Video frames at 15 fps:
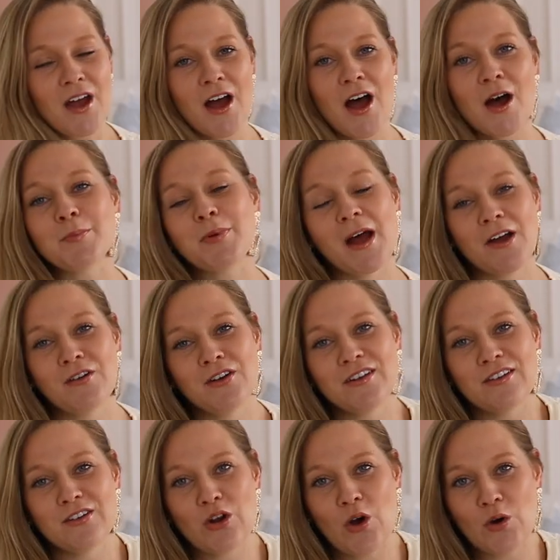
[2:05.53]
her
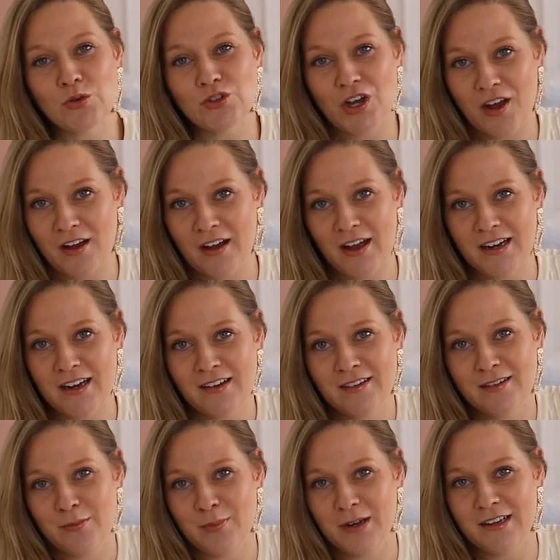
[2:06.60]
parents told her and her
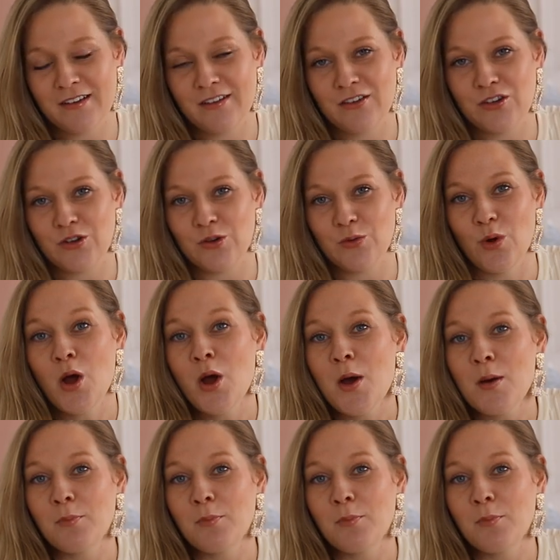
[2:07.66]
siblings to